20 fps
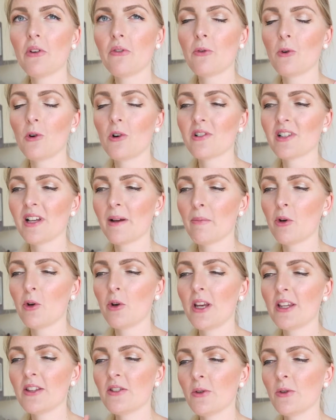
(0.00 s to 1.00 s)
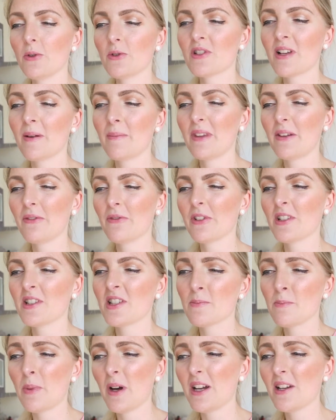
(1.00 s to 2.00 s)
of course I'm going to use some different
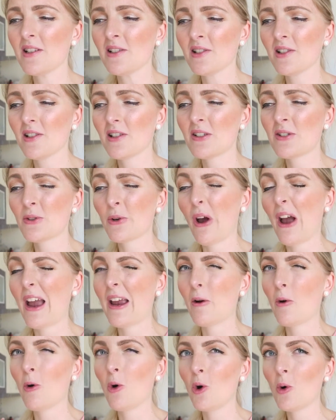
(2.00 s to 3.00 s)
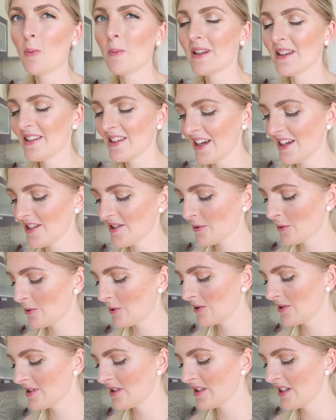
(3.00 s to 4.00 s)
spices, so I hope it tastes
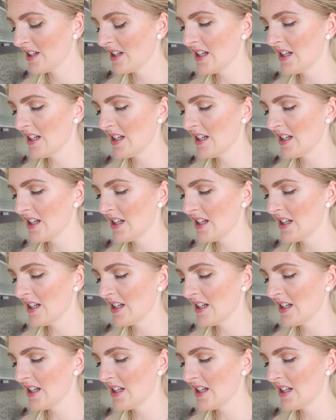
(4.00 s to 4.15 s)
good.